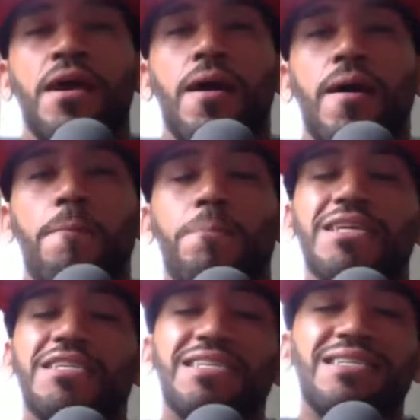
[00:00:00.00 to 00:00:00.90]
But
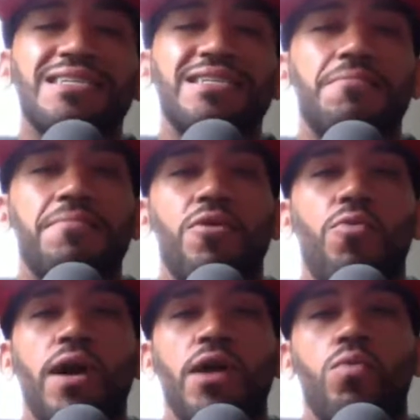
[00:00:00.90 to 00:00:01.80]
it just needs to be a
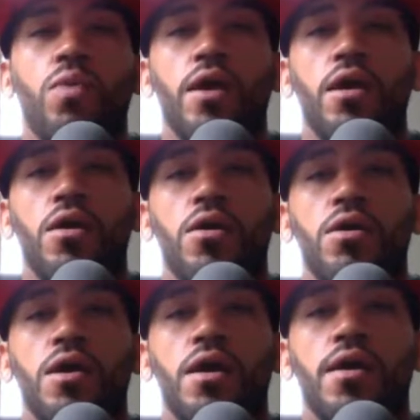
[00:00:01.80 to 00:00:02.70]
way where